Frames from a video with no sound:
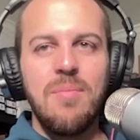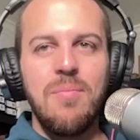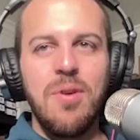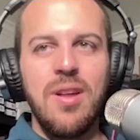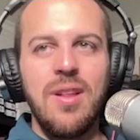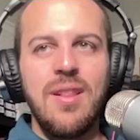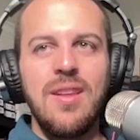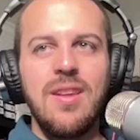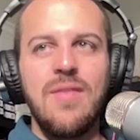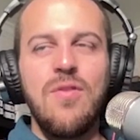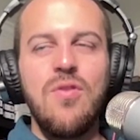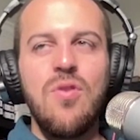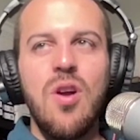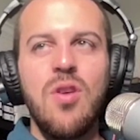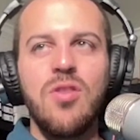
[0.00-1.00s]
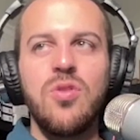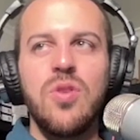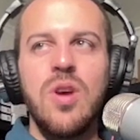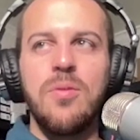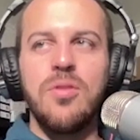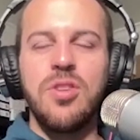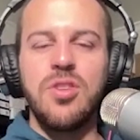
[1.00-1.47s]
But if you are also
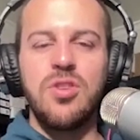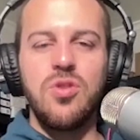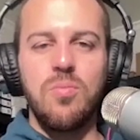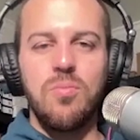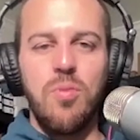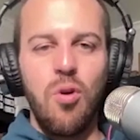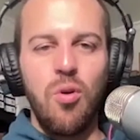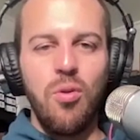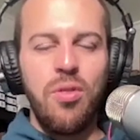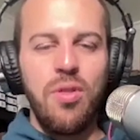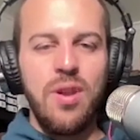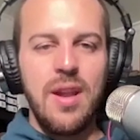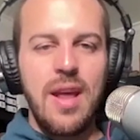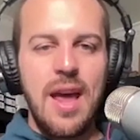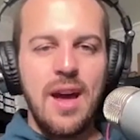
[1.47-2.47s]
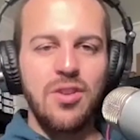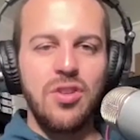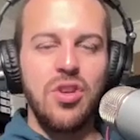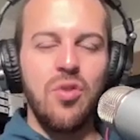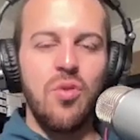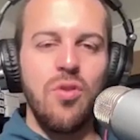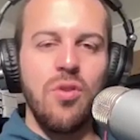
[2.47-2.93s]
able to do both and
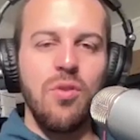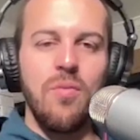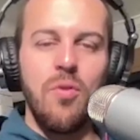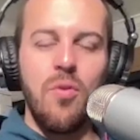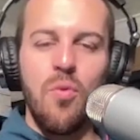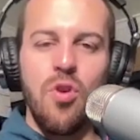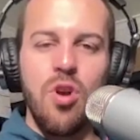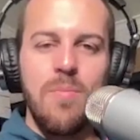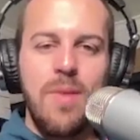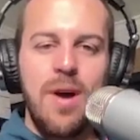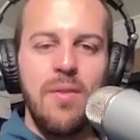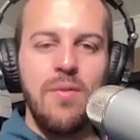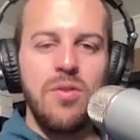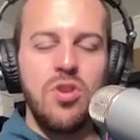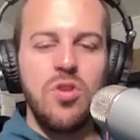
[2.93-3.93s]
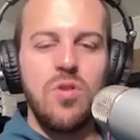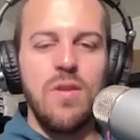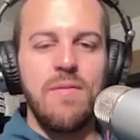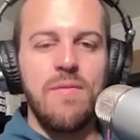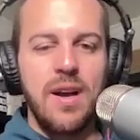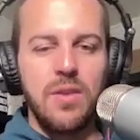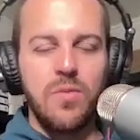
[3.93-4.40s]
actually grow the word of mouth too, and
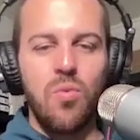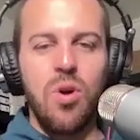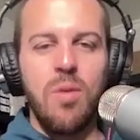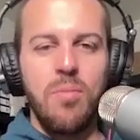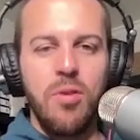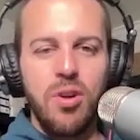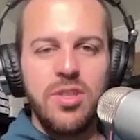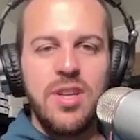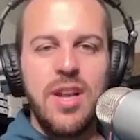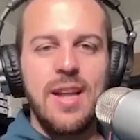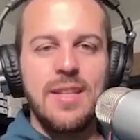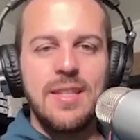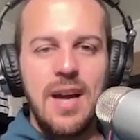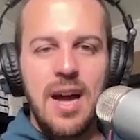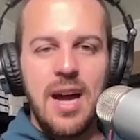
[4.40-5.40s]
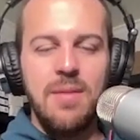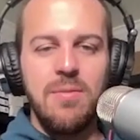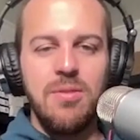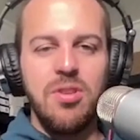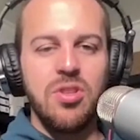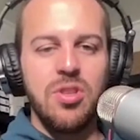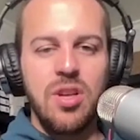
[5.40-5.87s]
affect one person at a time,
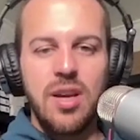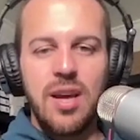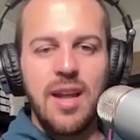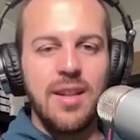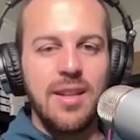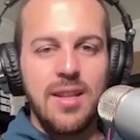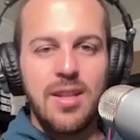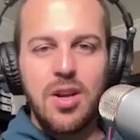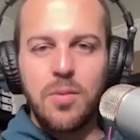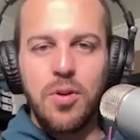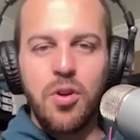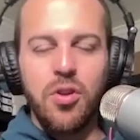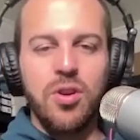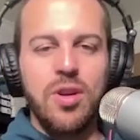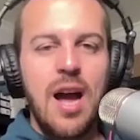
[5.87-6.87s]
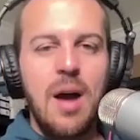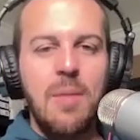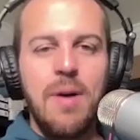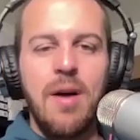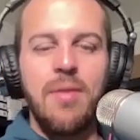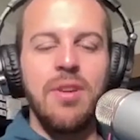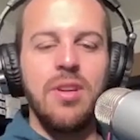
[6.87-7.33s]
and just, again, talk about earlier,
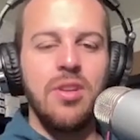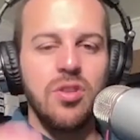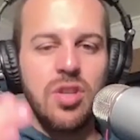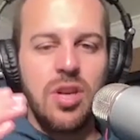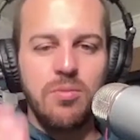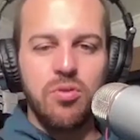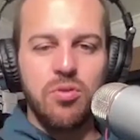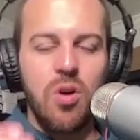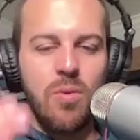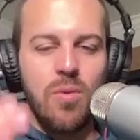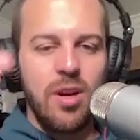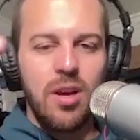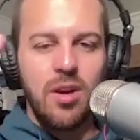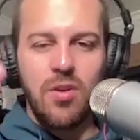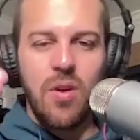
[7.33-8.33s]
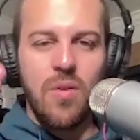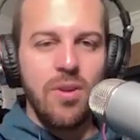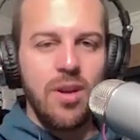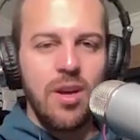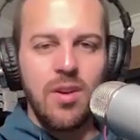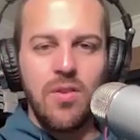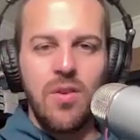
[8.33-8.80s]
compounding just keeps growing and
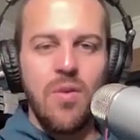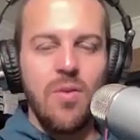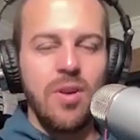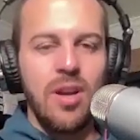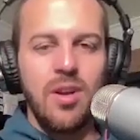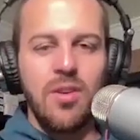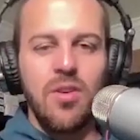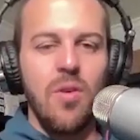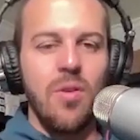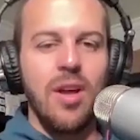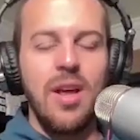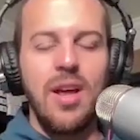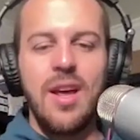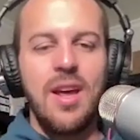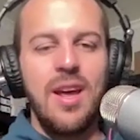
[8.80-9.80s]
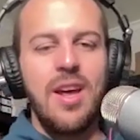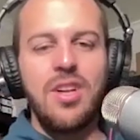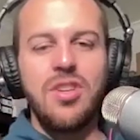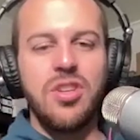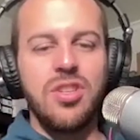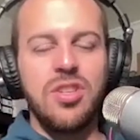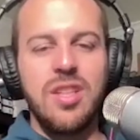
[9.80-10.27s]
growing and growing and growing. It
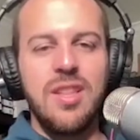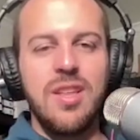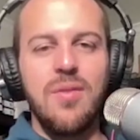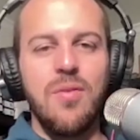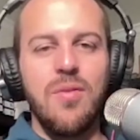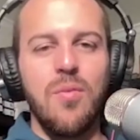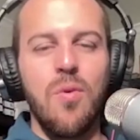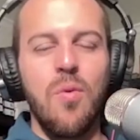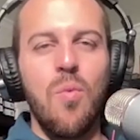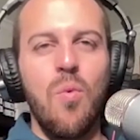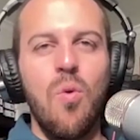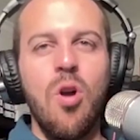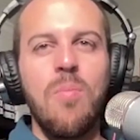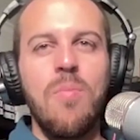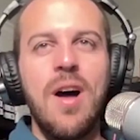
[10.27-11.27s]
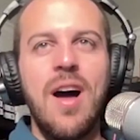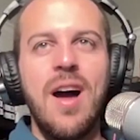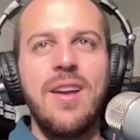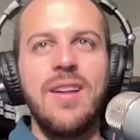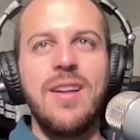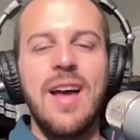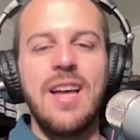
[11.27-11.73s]
just, the reward
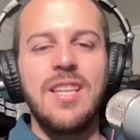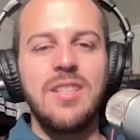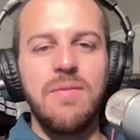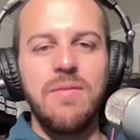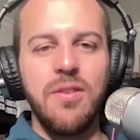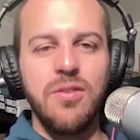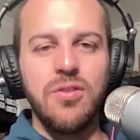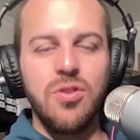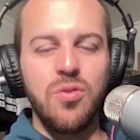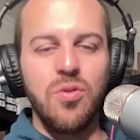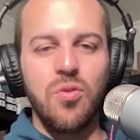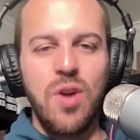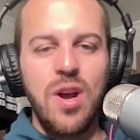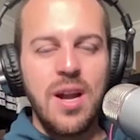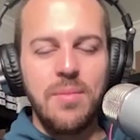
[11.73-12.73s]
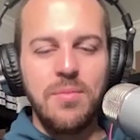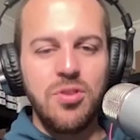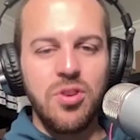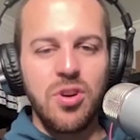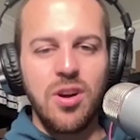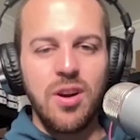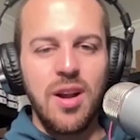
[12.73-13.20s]
behind it has to feel so great. I'm
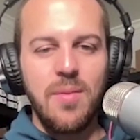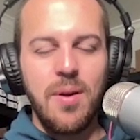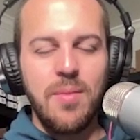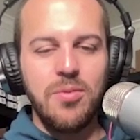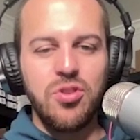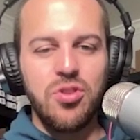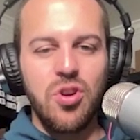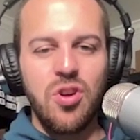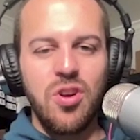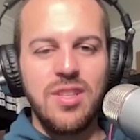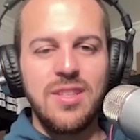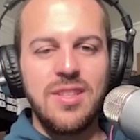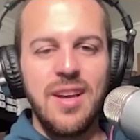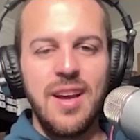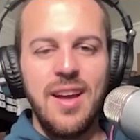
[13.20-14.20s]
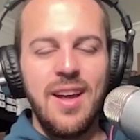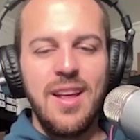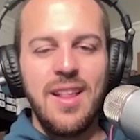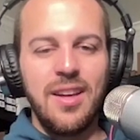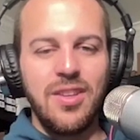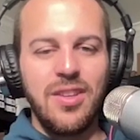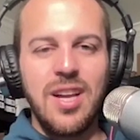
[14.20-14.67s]
sure. I mean, I'm sure it's,
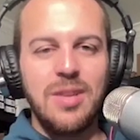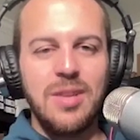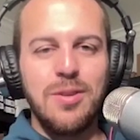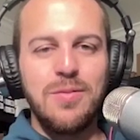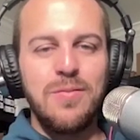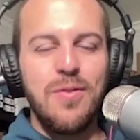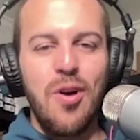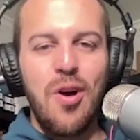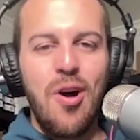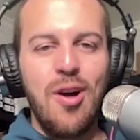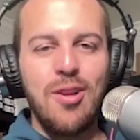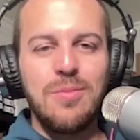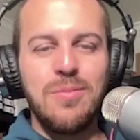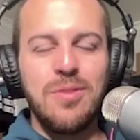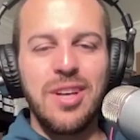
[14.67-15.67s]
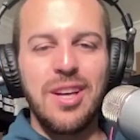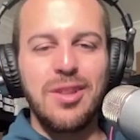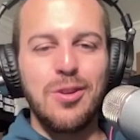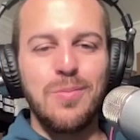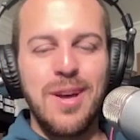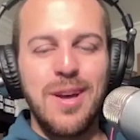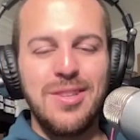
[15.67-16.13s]
like I said, it must feel awesome to get
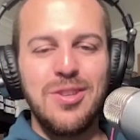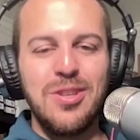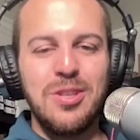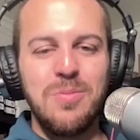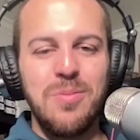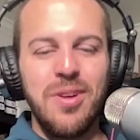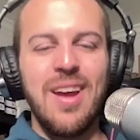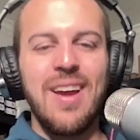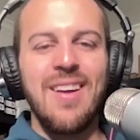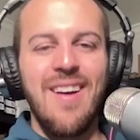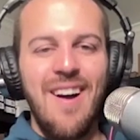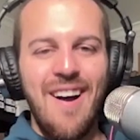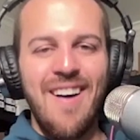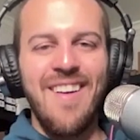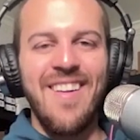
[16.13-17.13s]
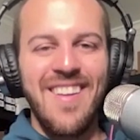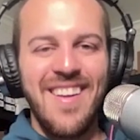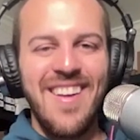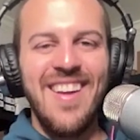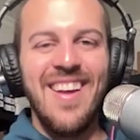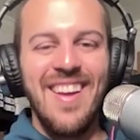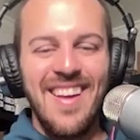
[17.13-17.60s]
those messages to be like, oh,
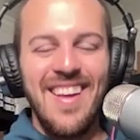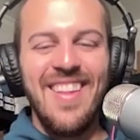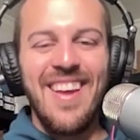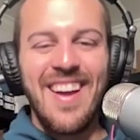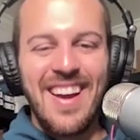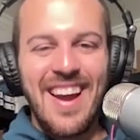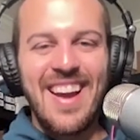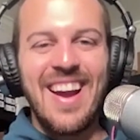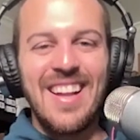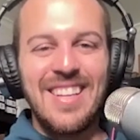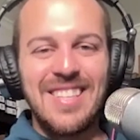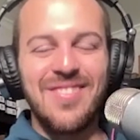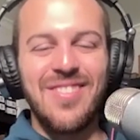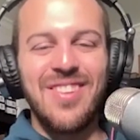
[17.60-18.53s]
I got something.